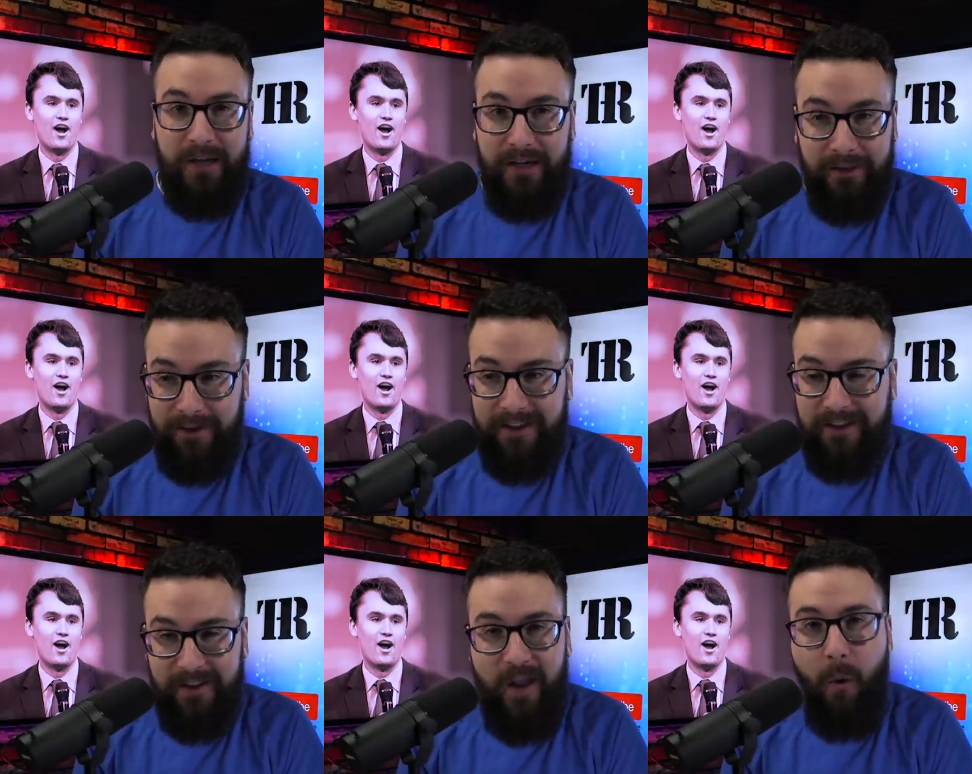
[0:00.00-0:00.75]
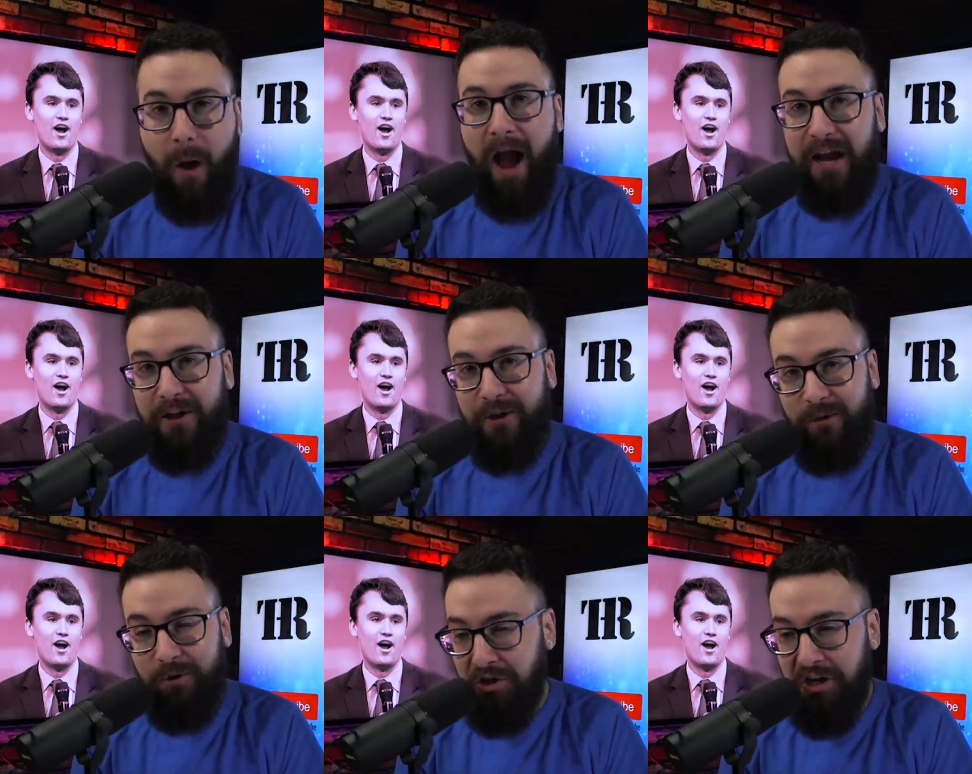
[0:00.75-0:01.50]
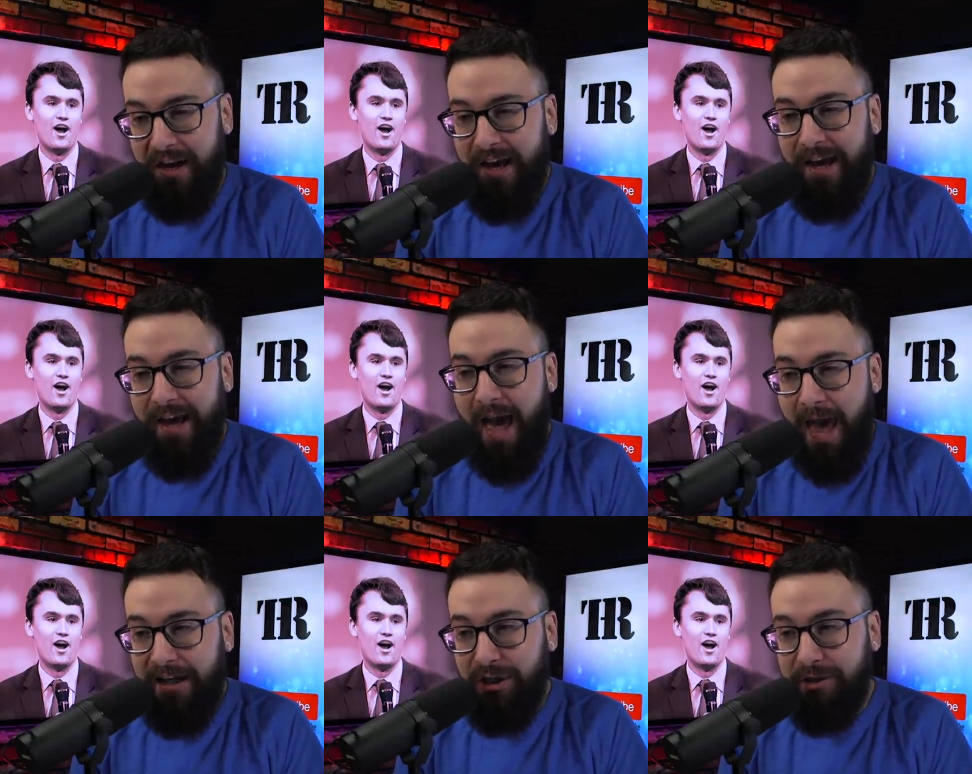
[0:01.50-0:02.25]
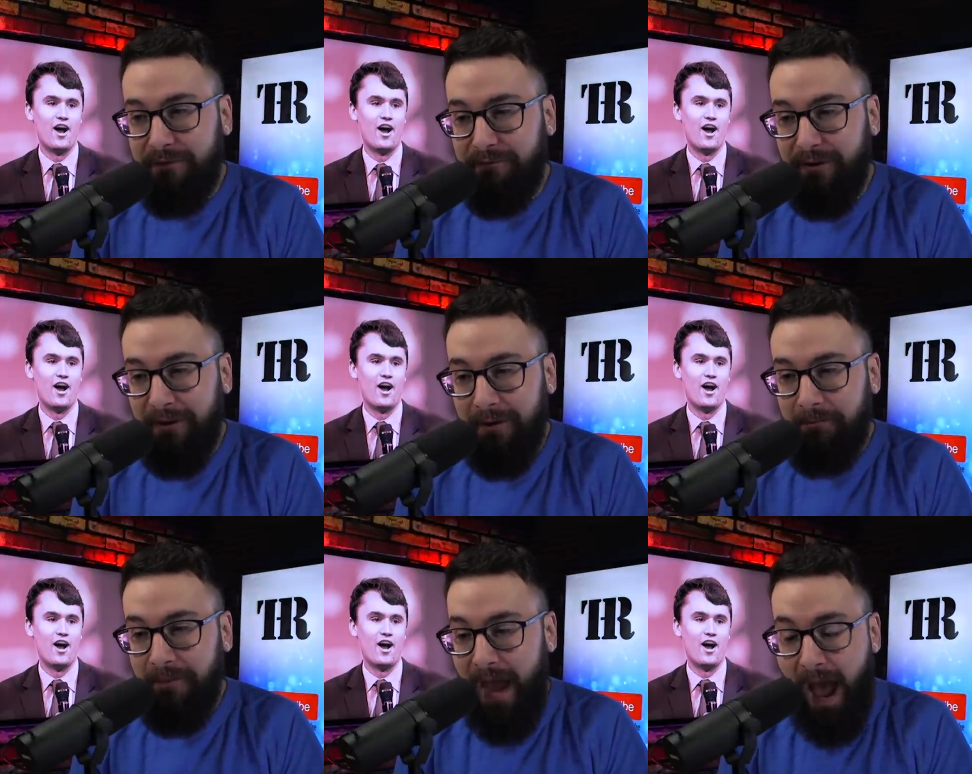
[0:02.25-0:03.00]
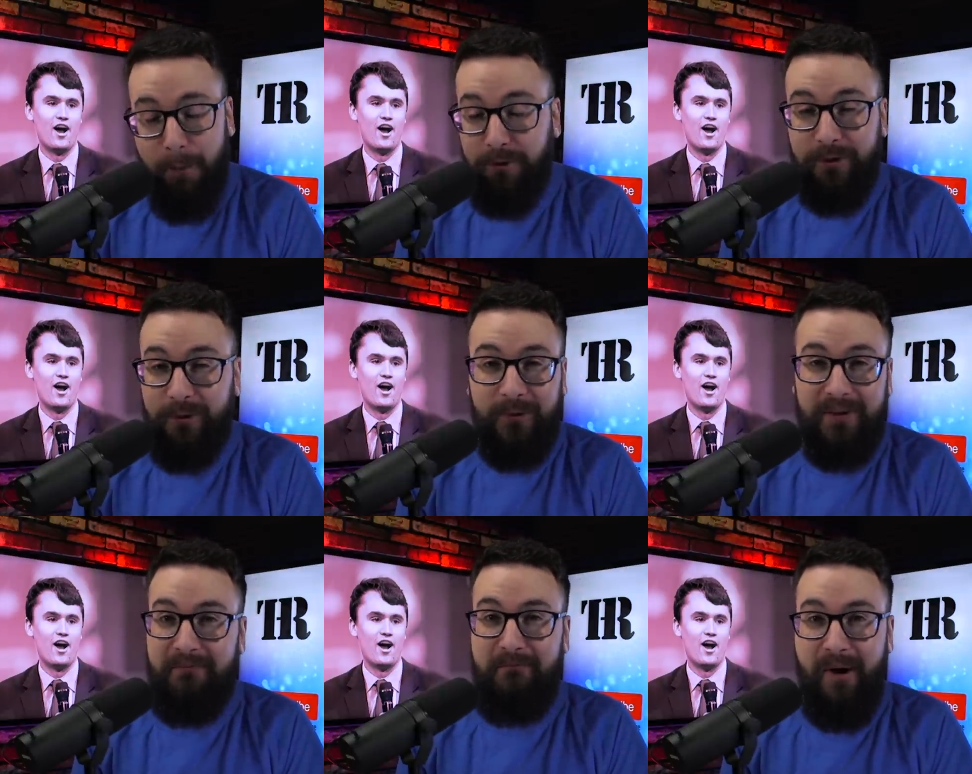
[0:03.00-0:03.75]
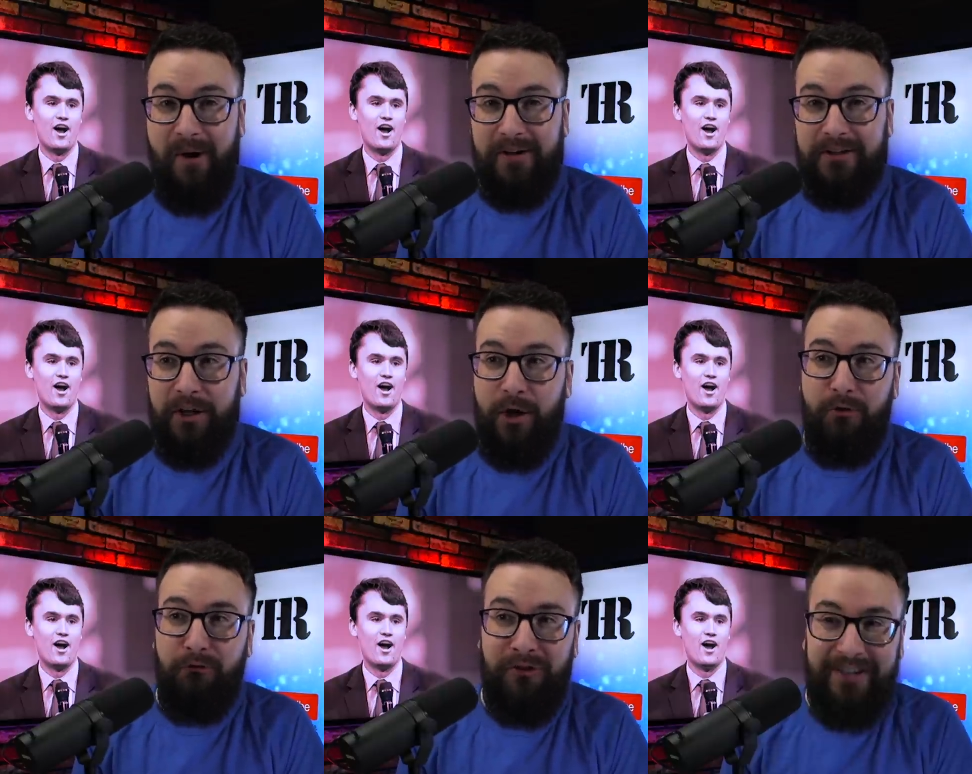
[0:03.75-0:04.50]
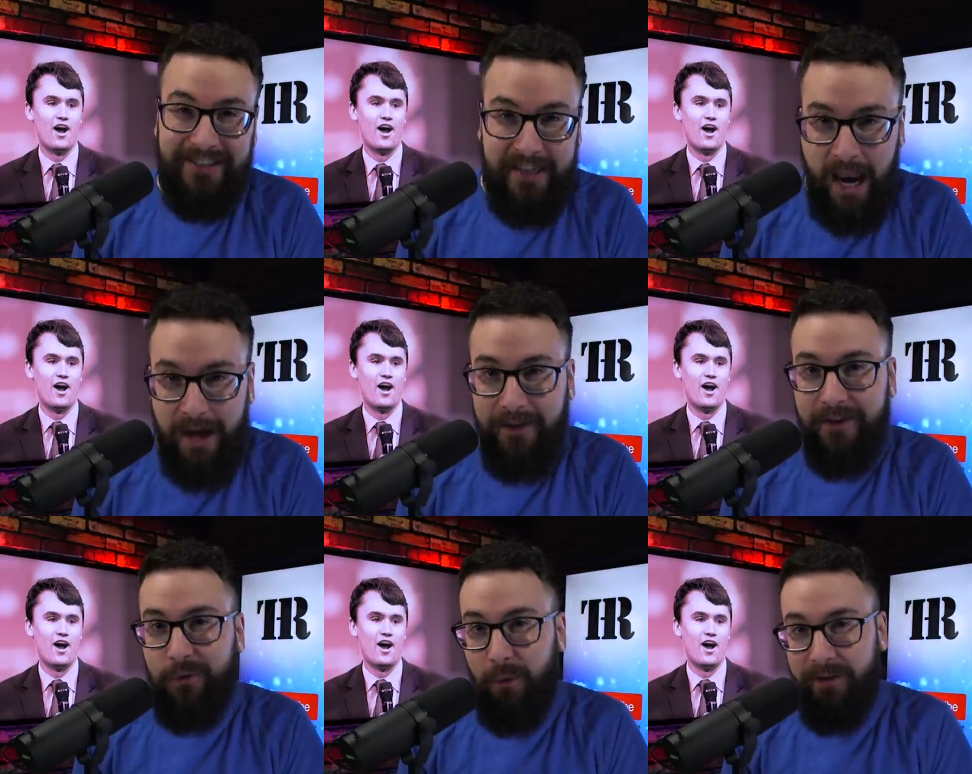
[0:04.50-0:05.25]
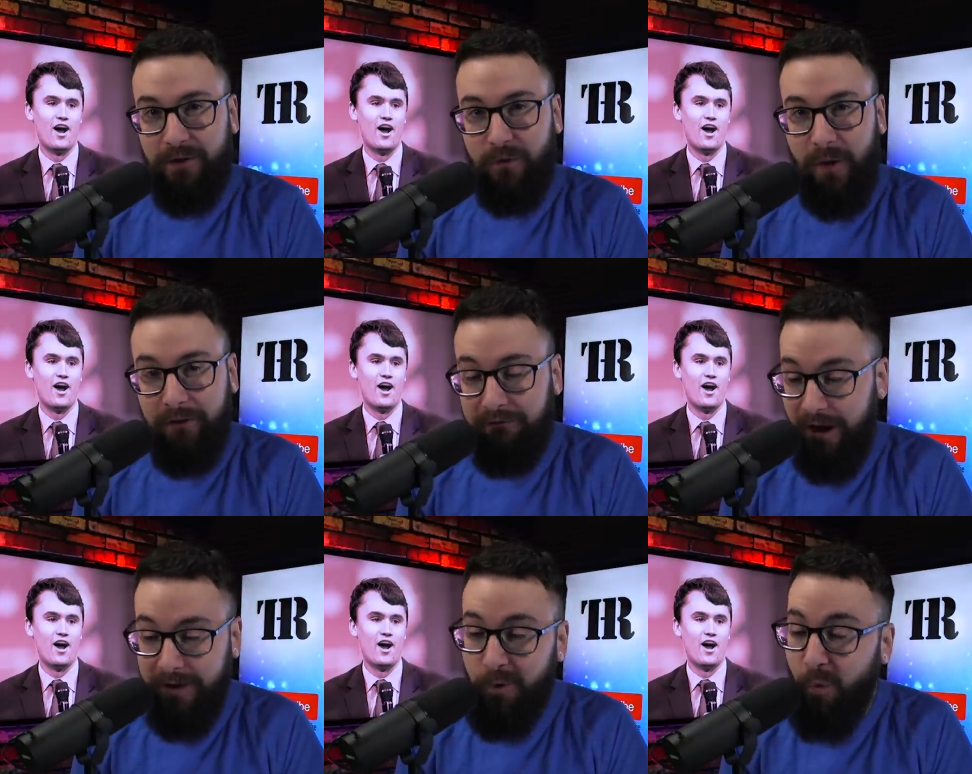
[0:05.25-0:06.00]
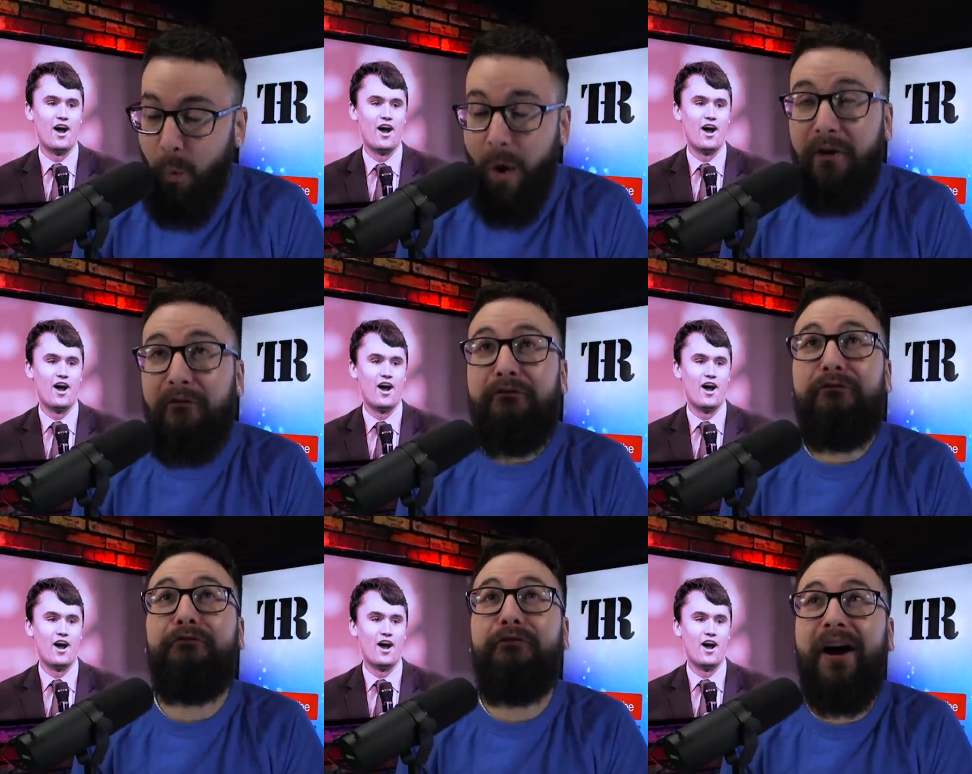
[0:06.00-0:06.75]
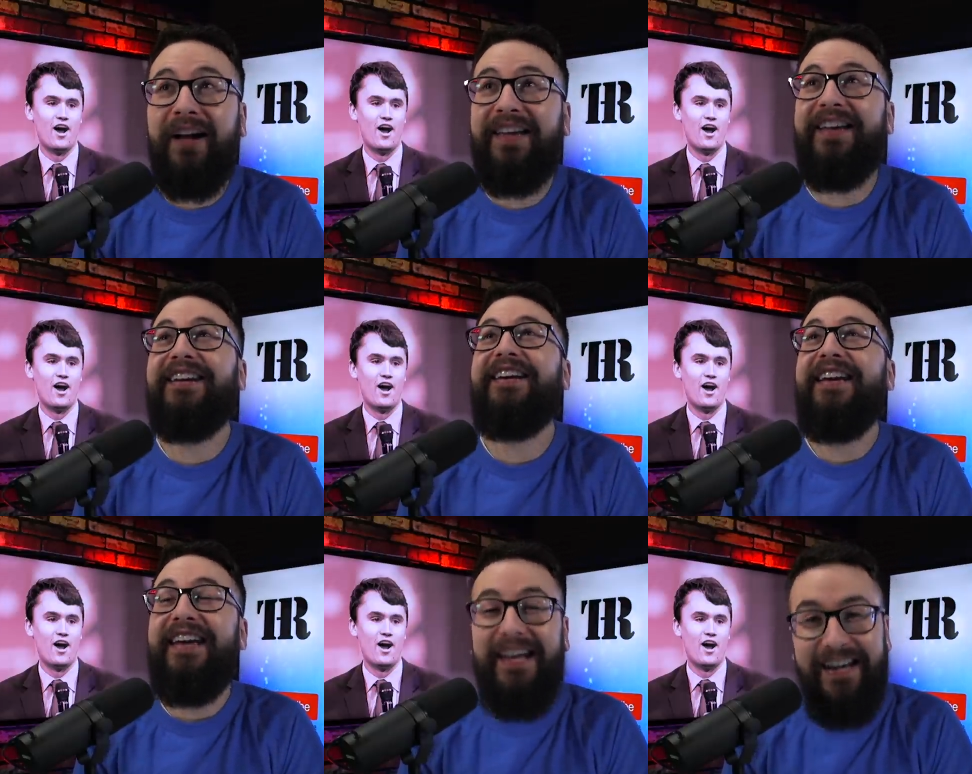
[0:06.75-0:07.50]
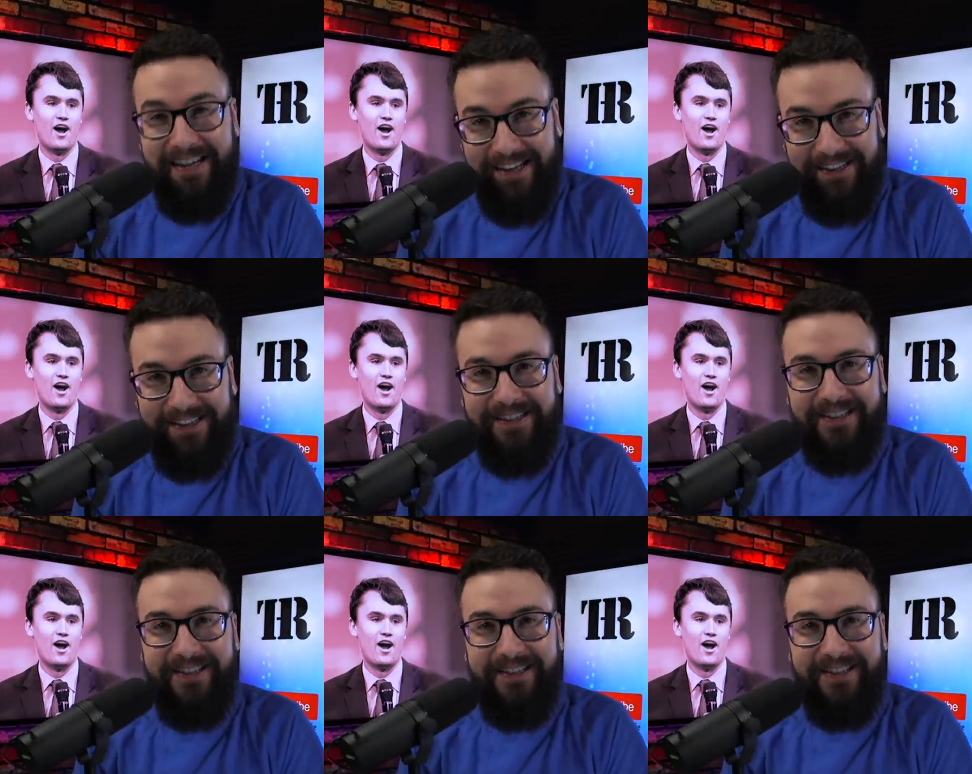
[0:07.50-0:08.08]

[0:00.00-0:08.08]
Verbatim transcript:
Speaker 1: witted. This is low IQ shit. And he should feel absolutely embarrassed for saying this with a straight face. What a fucking idiot.